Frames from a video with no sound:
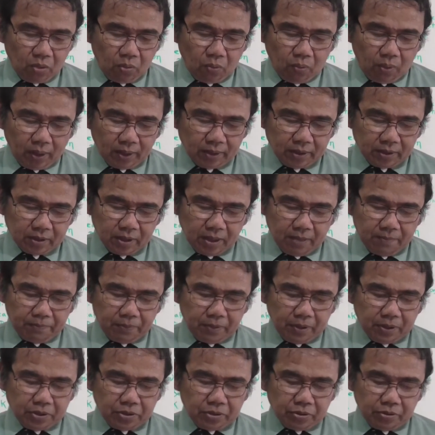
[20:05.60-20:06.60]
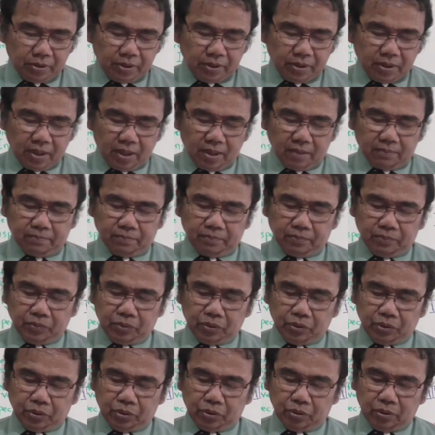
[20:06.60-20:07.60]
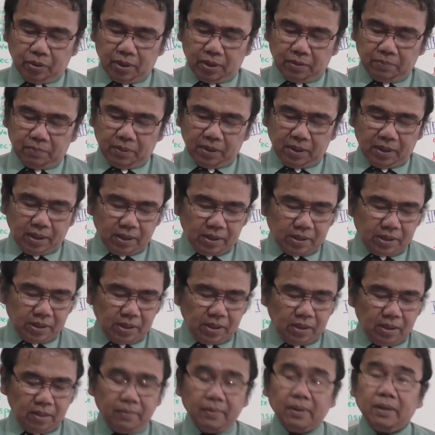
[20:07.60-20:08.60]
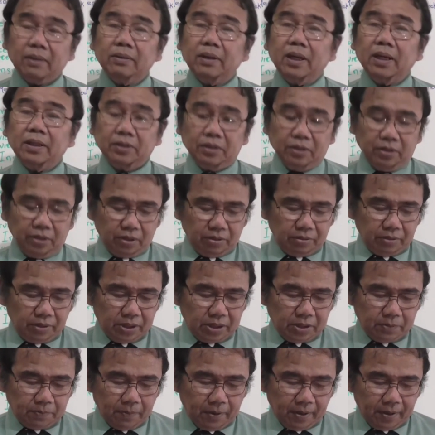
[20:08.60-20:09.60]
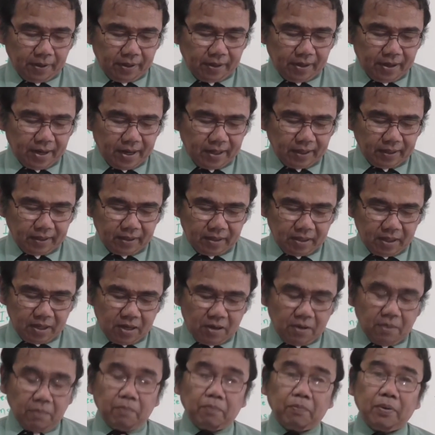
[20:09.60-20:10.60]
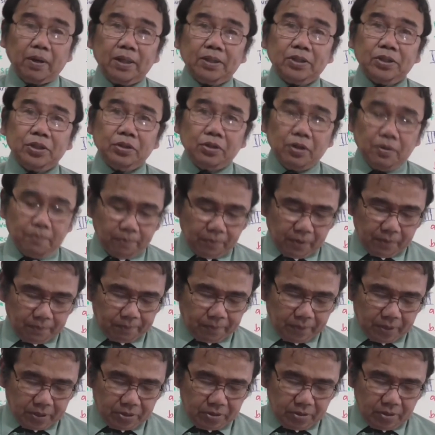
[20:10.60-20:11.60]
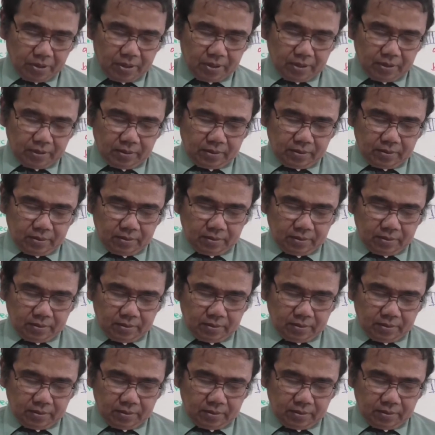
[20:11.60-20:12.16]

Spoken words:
water temperature in tub should not be exceed about 90 degrees Fahrenheit. Pressure of refrigerant